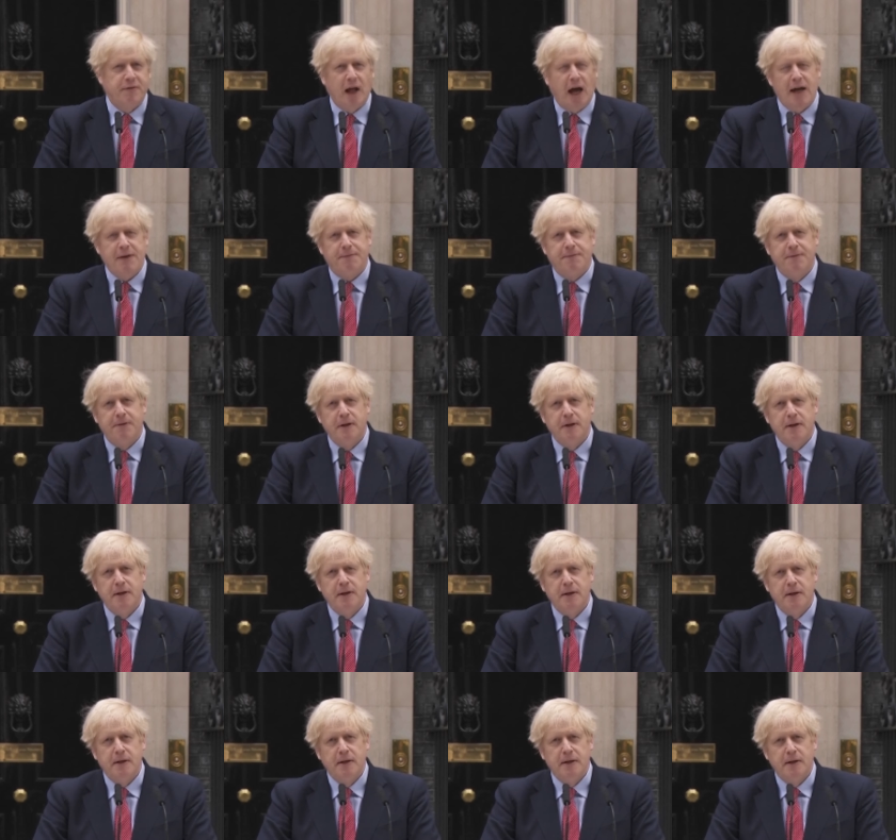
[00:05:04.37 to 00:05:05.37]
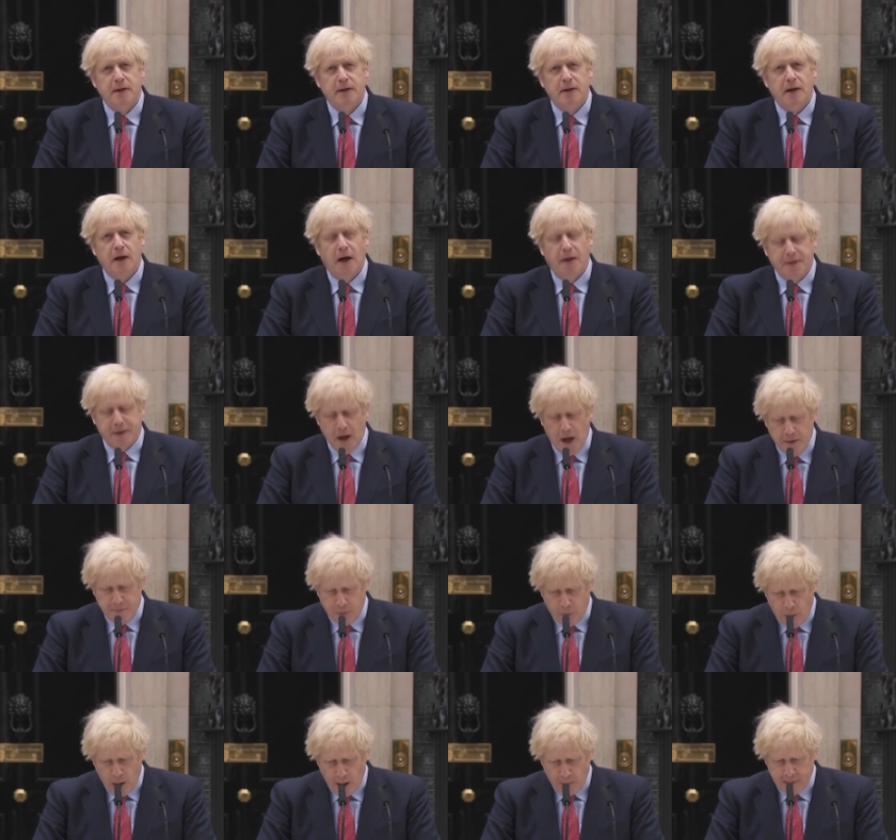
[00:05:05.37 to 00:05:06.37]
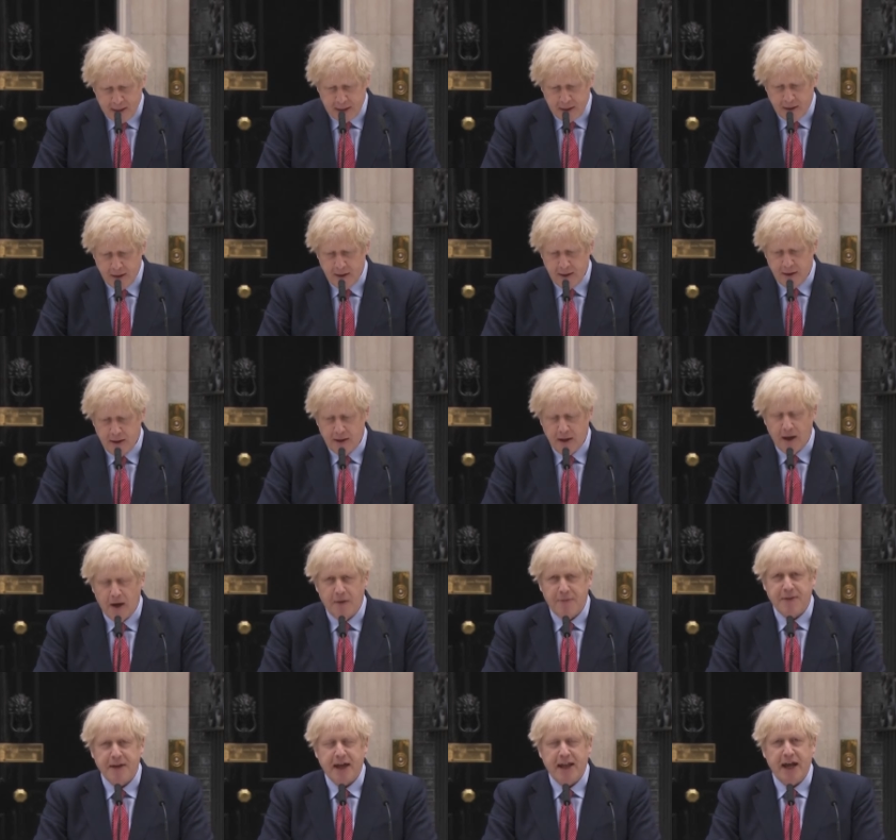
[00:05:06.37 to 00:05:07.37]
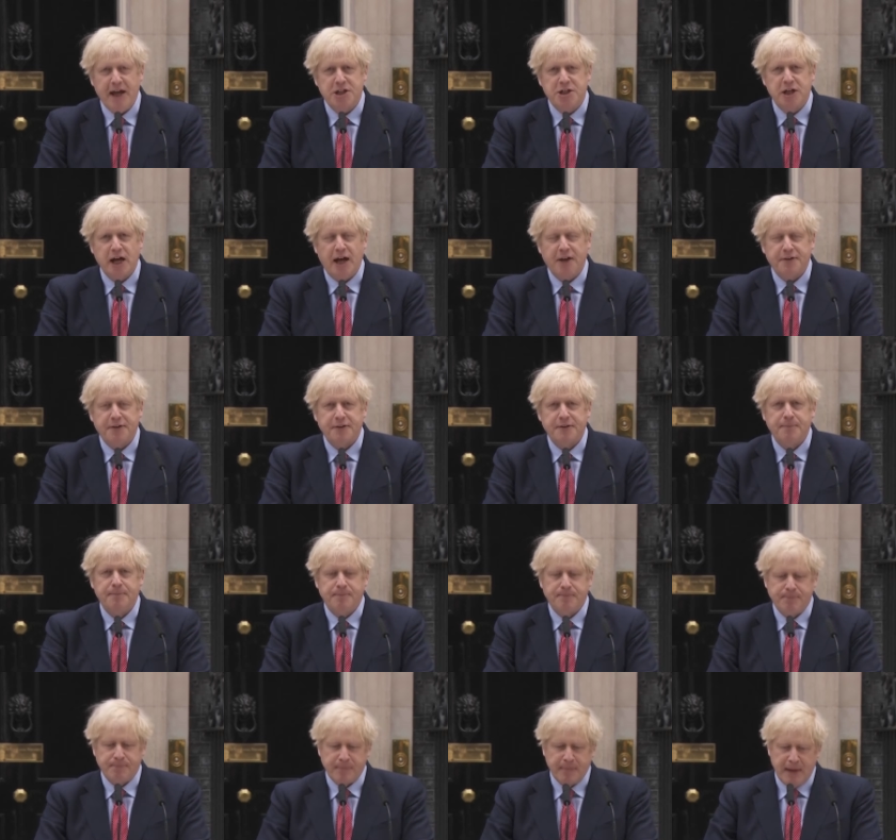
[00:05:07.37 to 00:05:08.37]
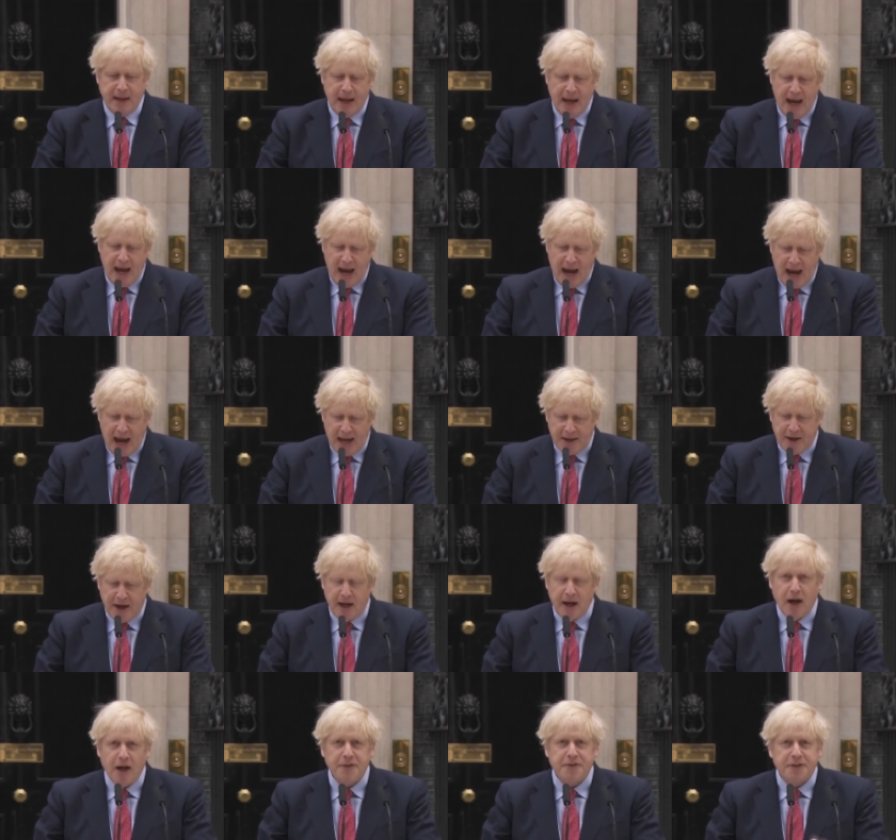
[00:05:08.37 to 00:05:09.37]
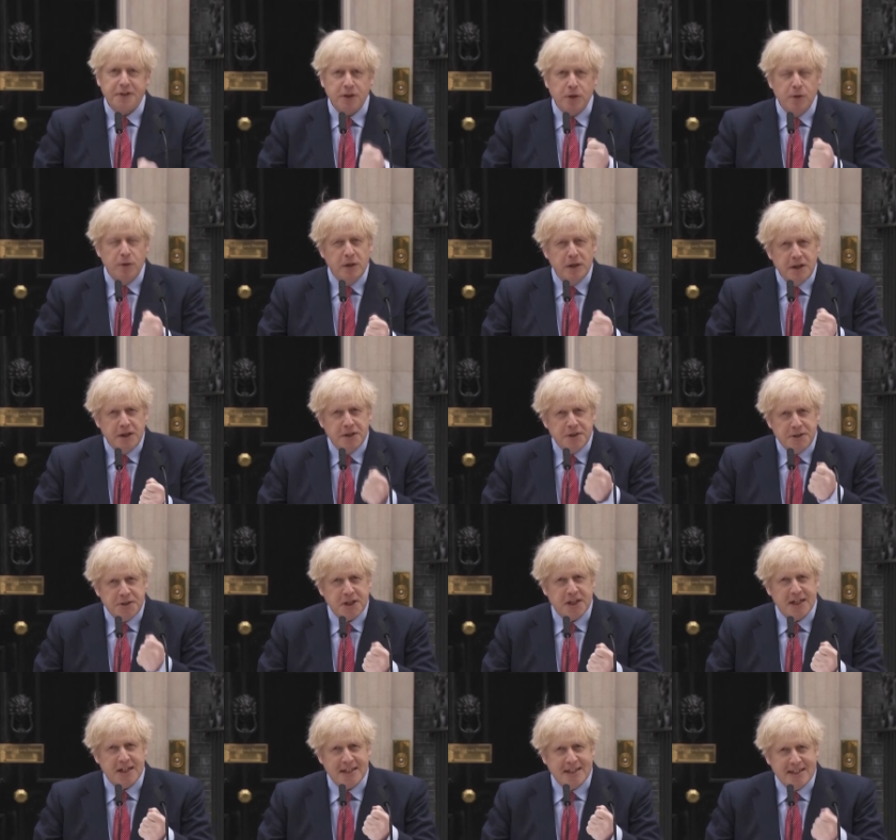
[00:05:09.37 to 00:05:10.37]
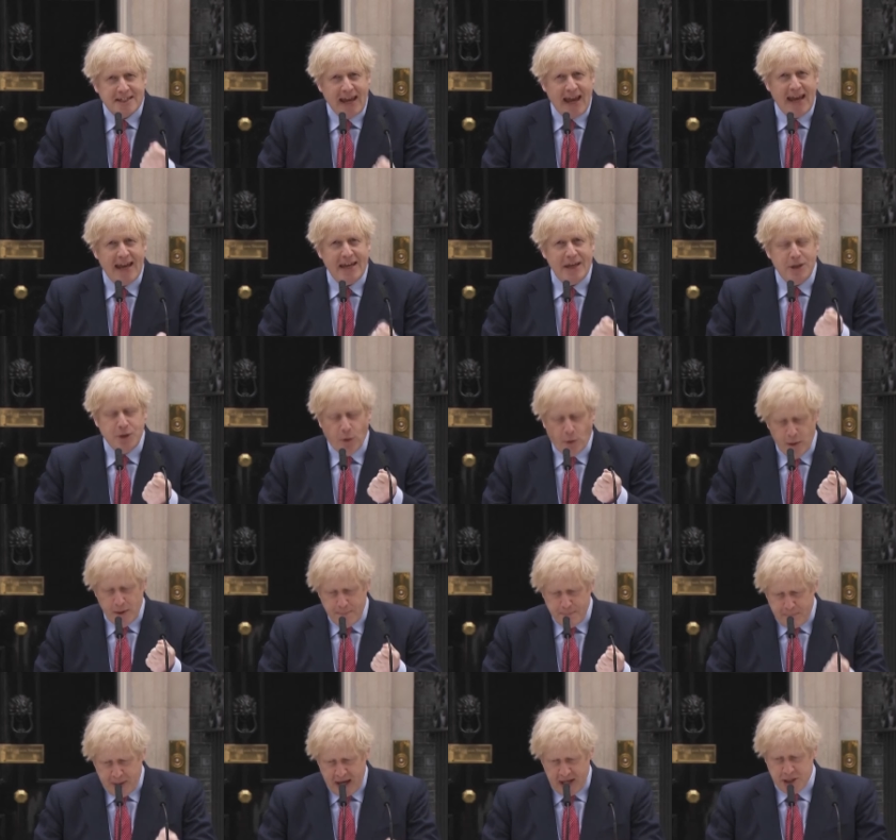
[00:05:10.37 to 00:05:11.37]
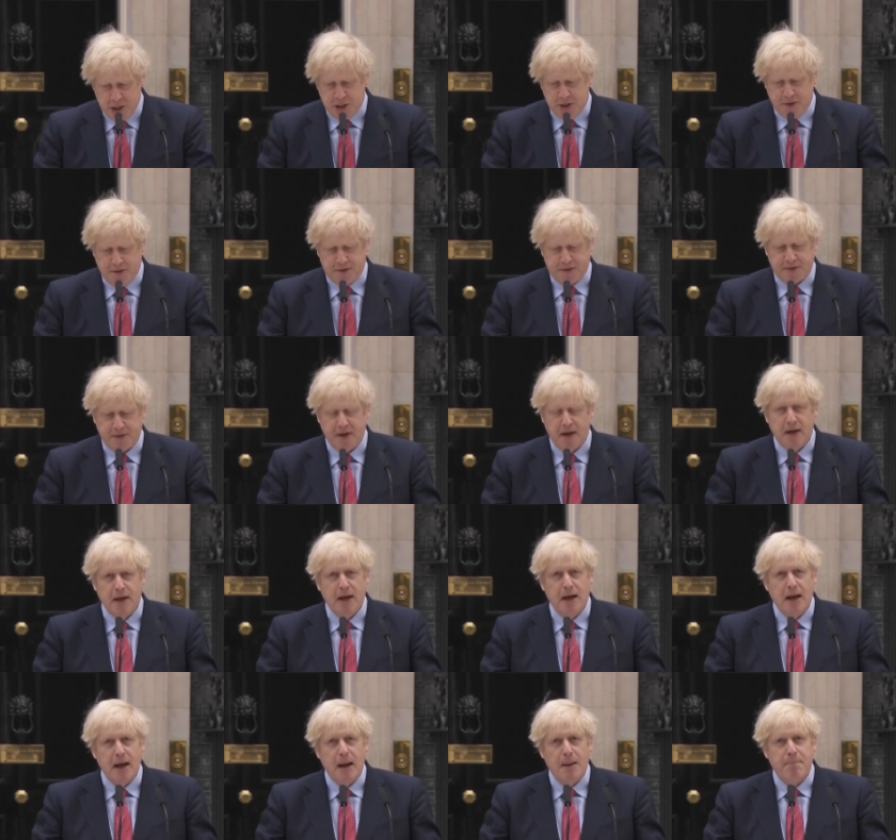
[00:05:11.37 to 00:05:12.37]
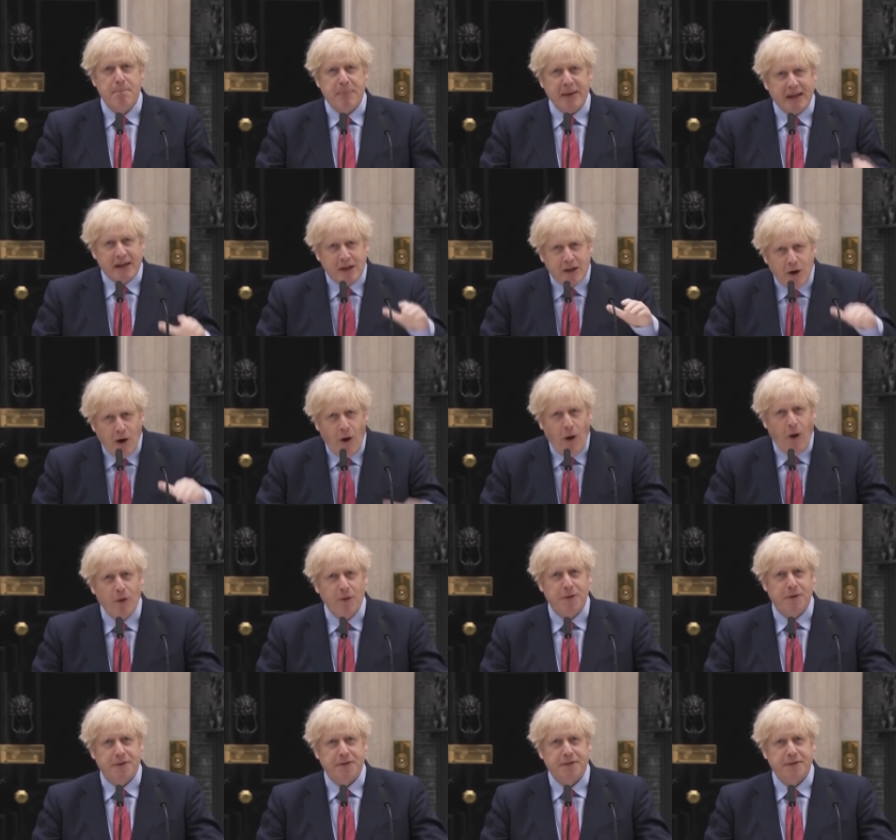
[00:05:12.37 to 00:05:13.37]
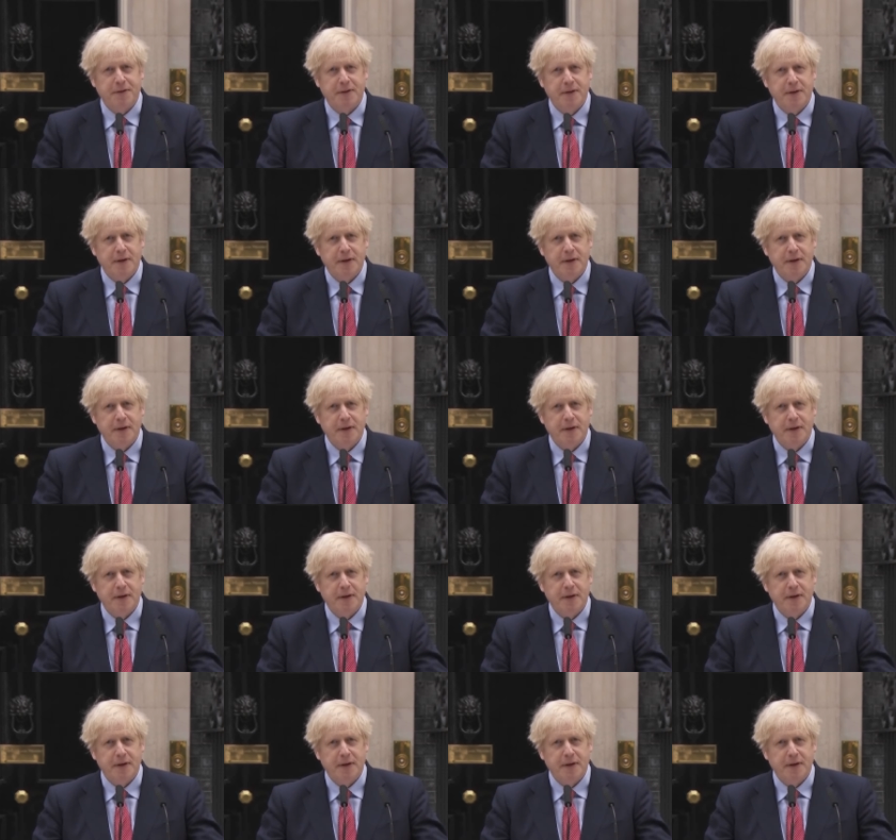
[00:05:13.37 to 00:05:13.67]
life and the overwhelming of the NHS. And I ask you to contain your impatience, because